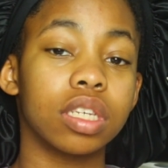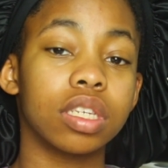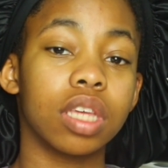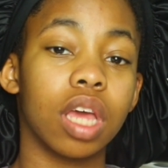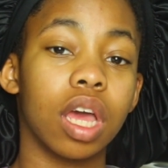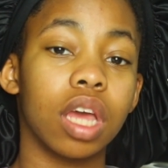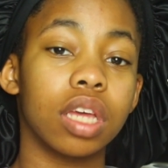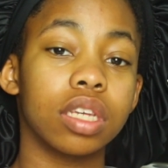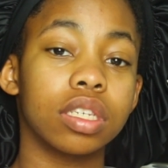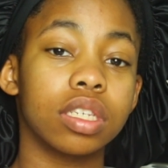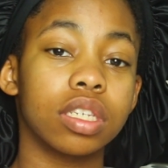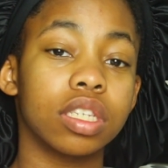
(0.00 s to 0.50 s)

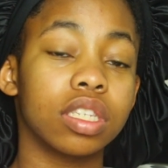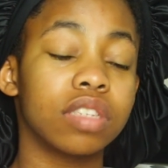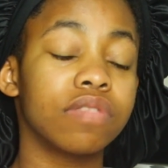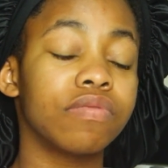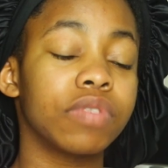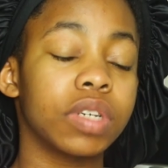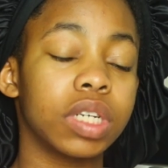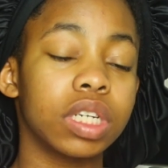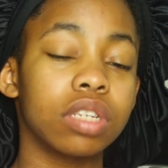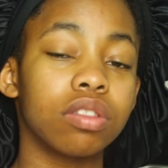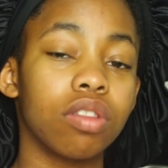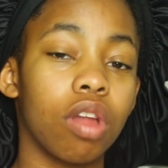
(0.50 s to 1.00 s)
guys. It's a
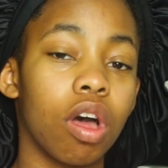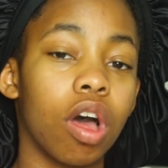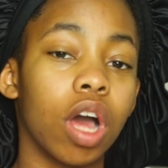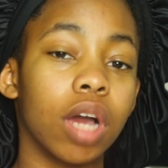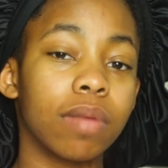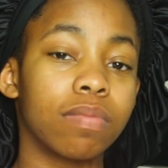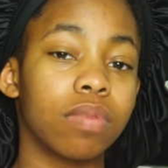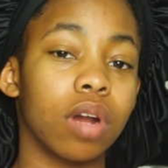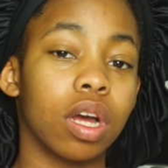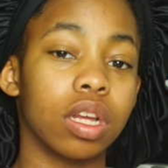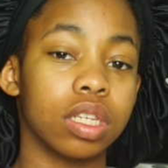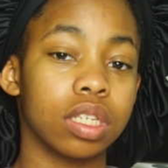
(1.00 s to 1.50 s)
very
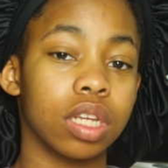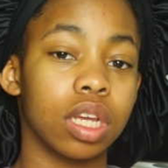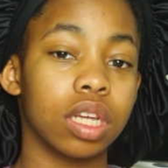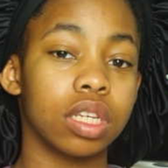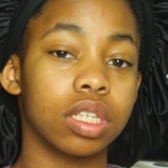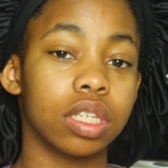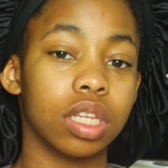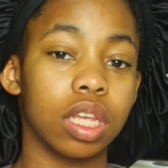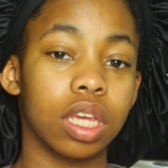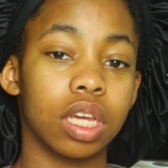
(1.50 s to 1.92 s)
long process.